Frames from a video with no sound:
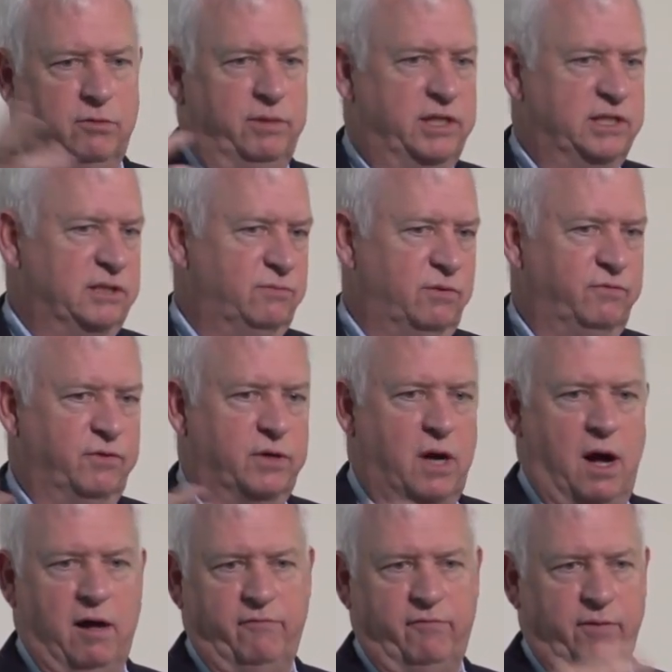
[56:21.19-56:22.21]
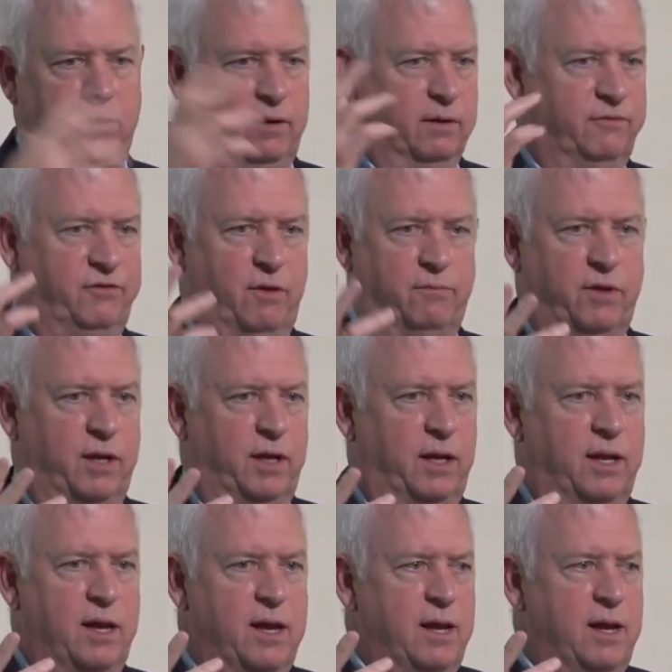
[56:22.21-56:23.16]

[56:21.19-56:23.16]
or meet someone for coffee or something,